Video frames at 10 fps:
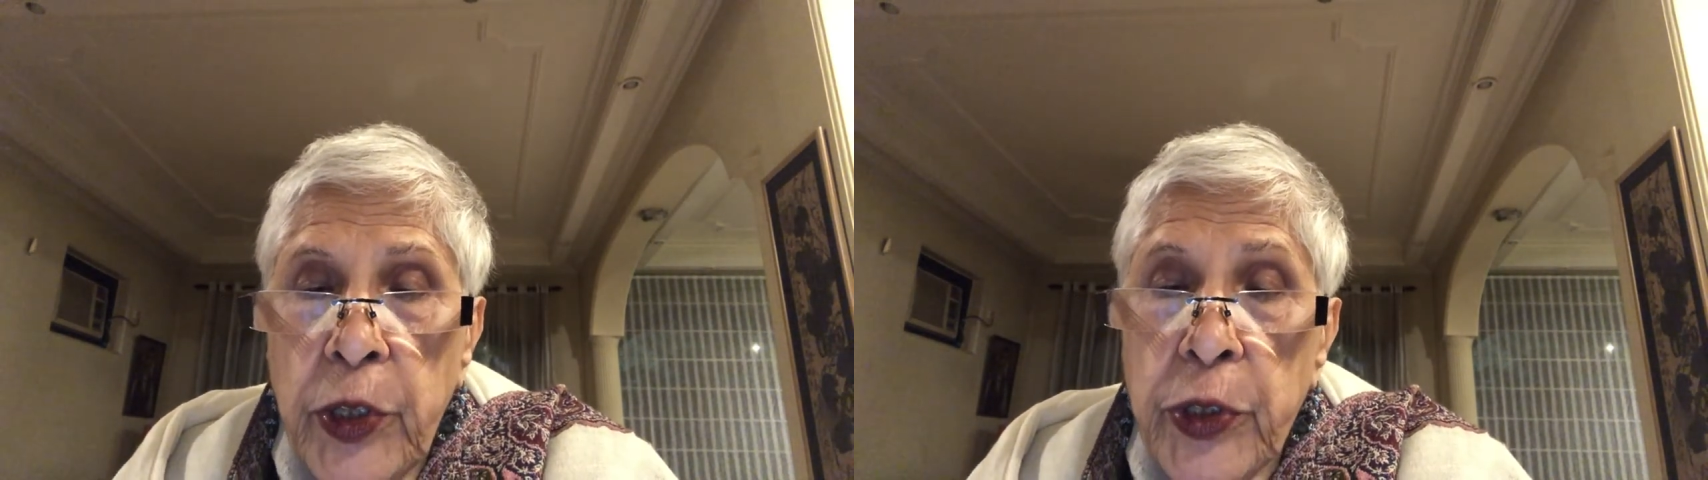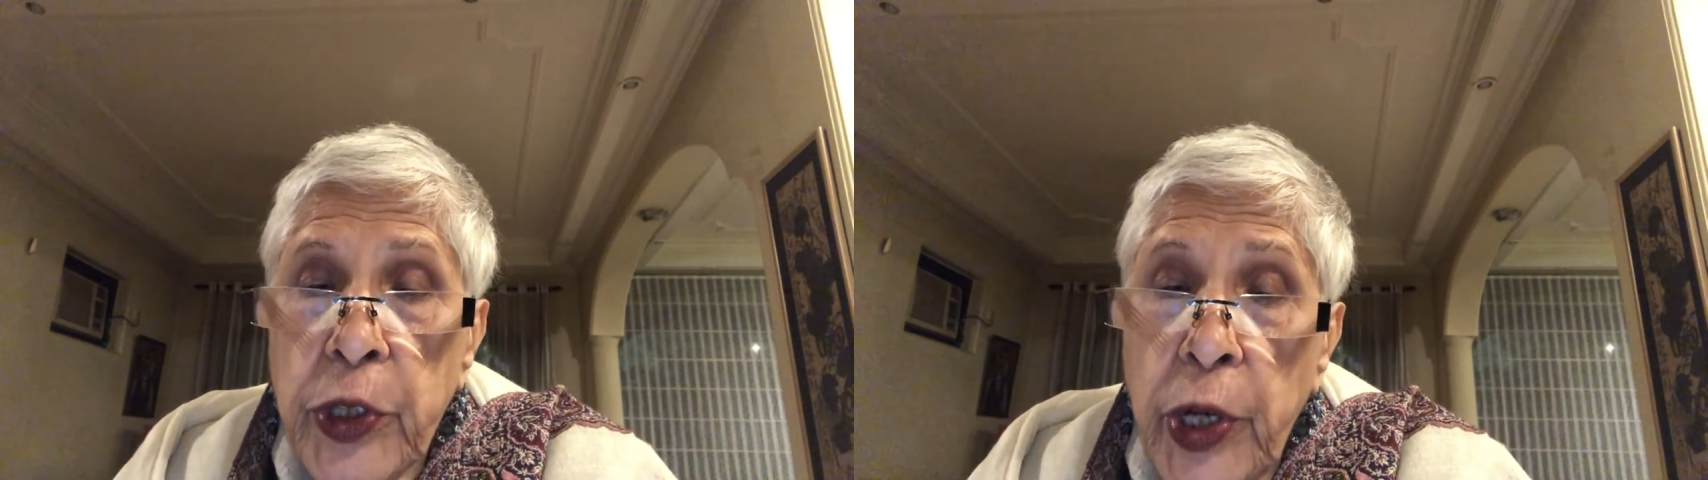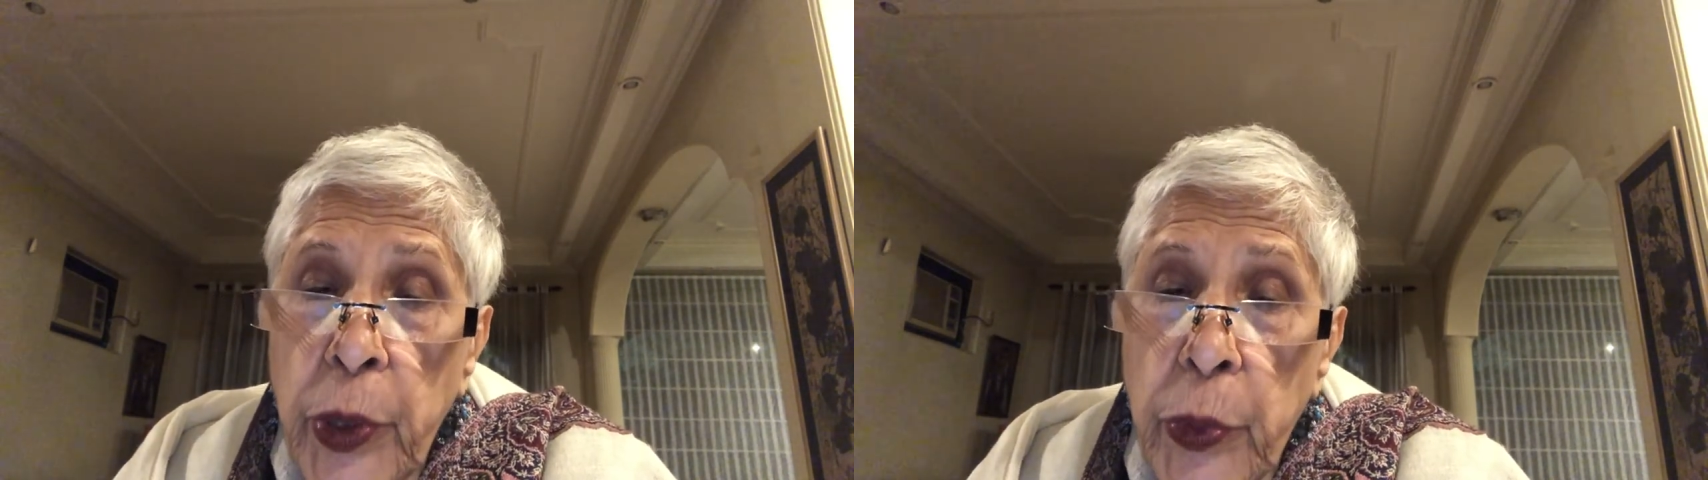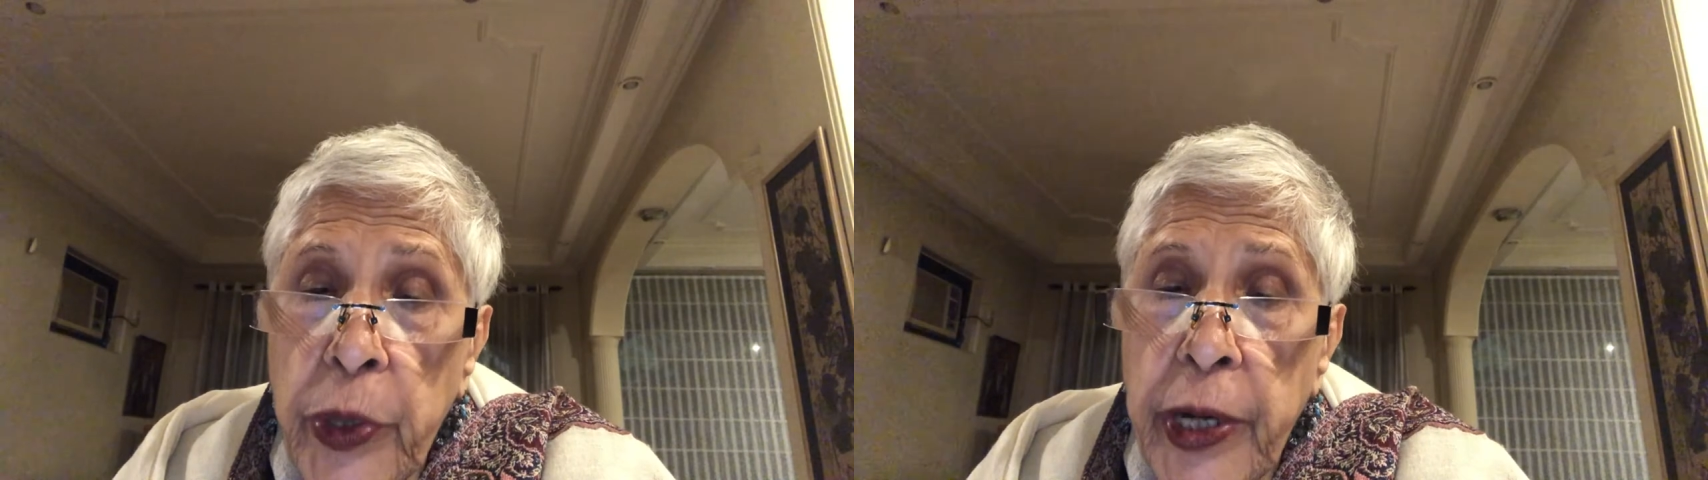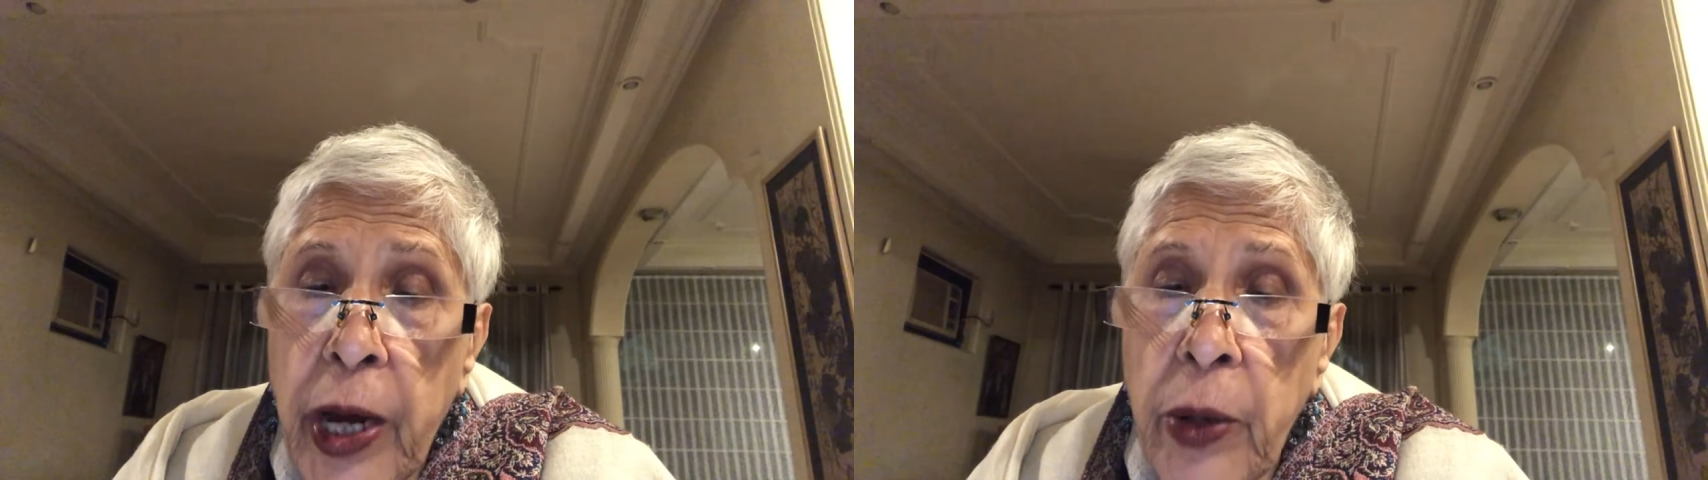
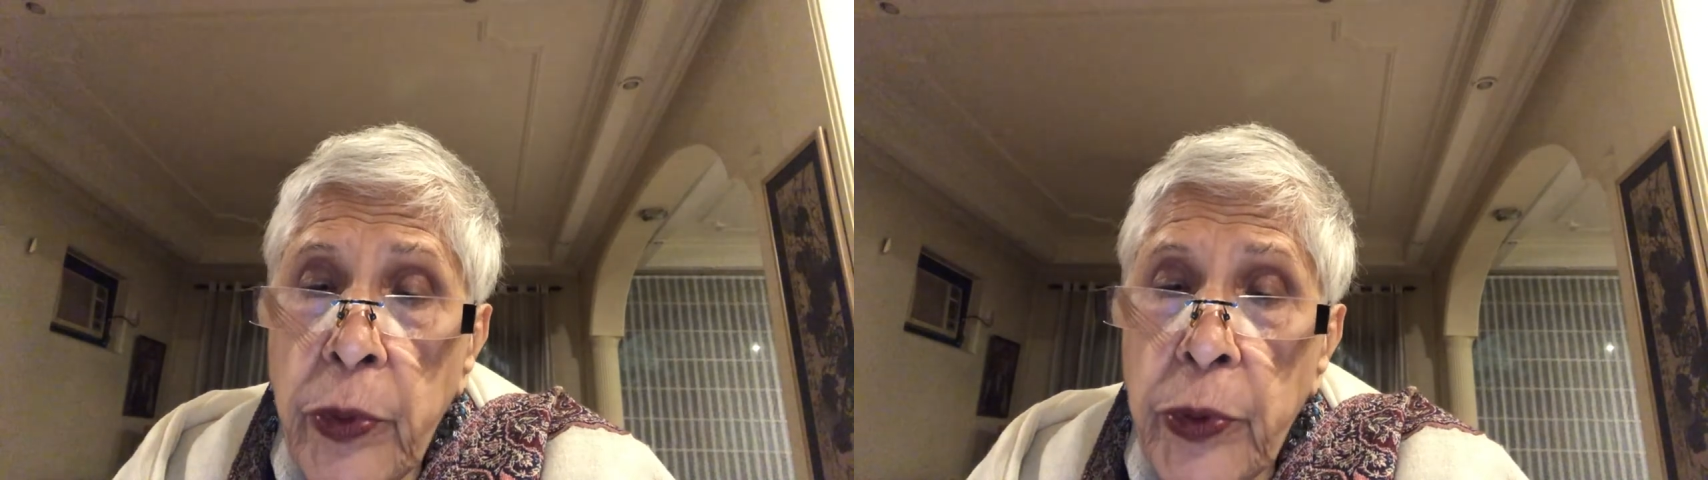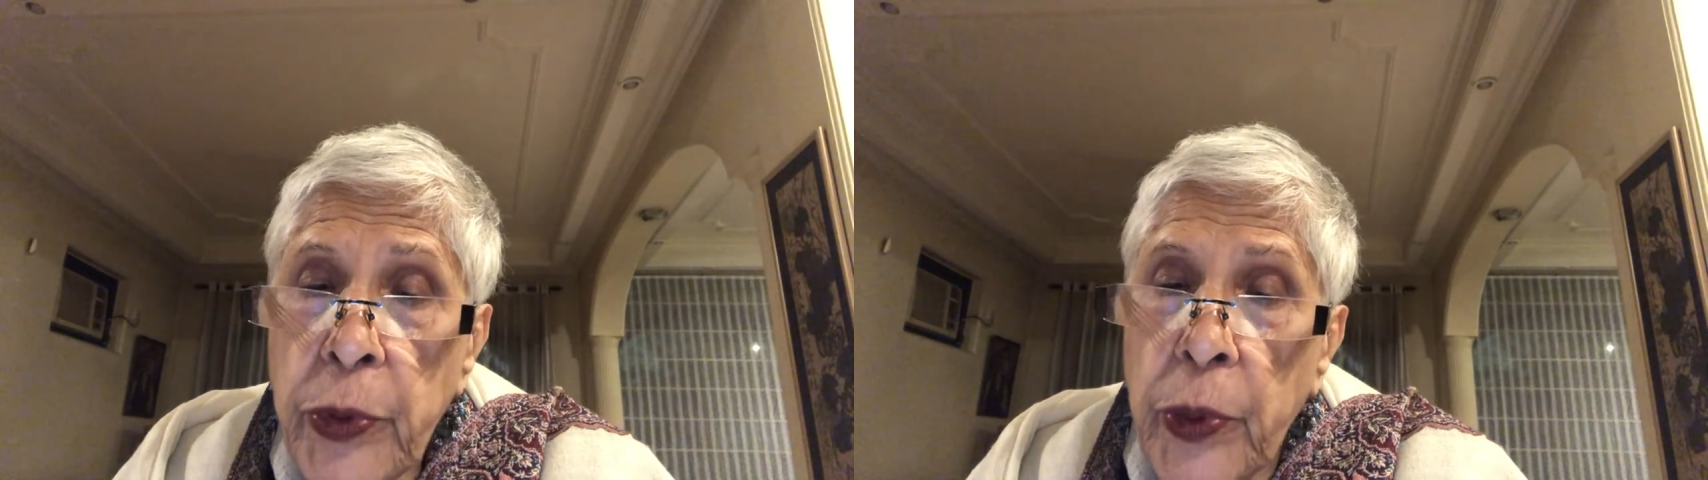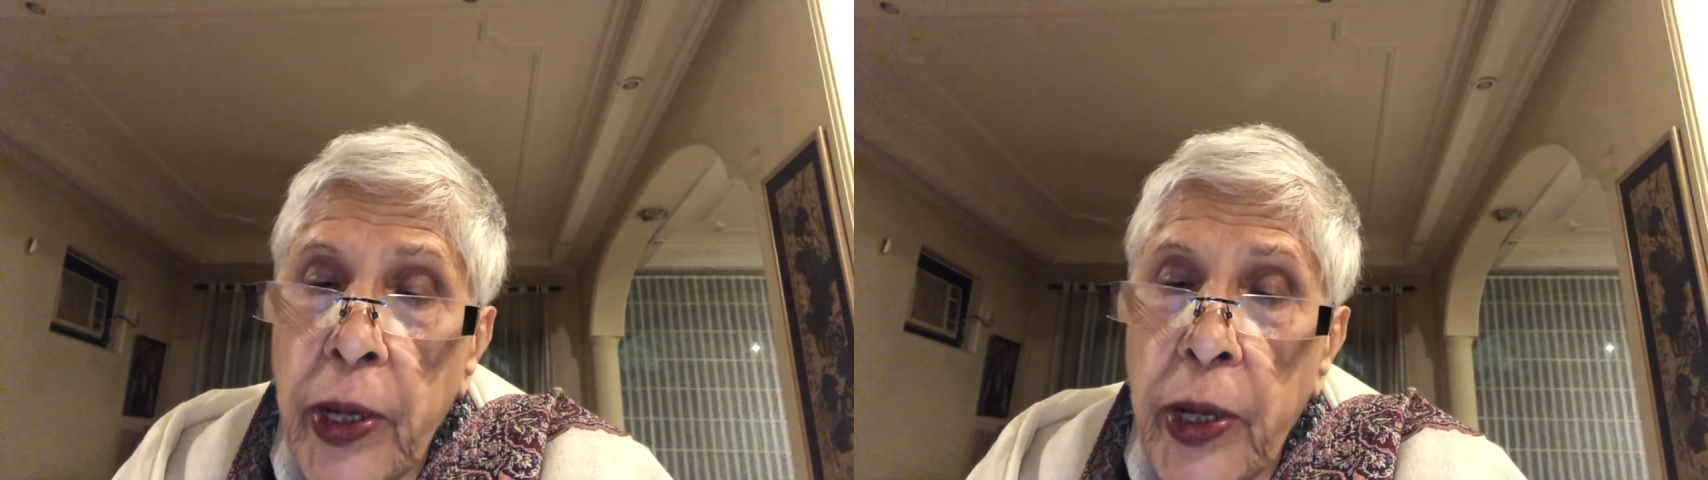slowed down to